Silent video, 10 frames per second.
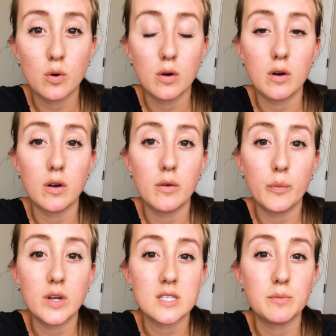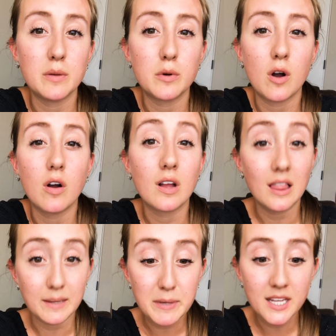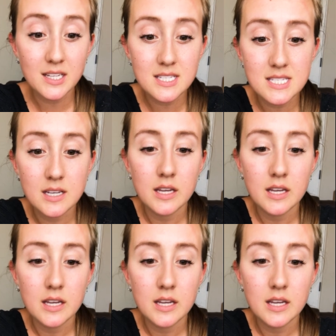or what some people call clippings.